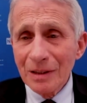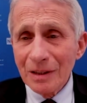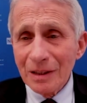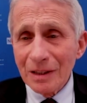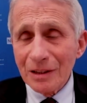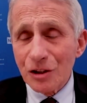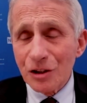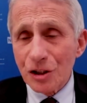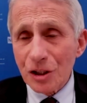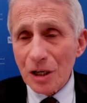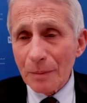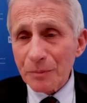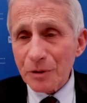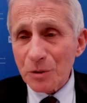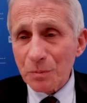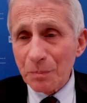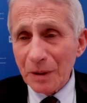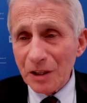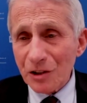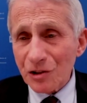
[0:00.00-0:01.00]
It jumped
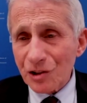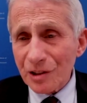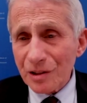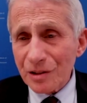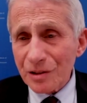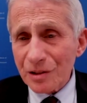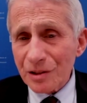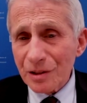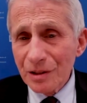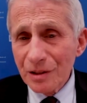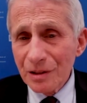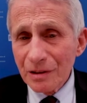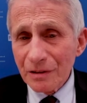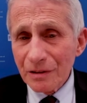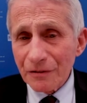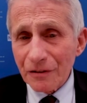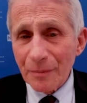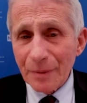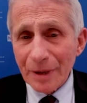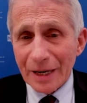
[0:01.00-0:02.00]
species
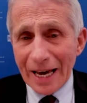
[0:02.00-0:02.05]
from an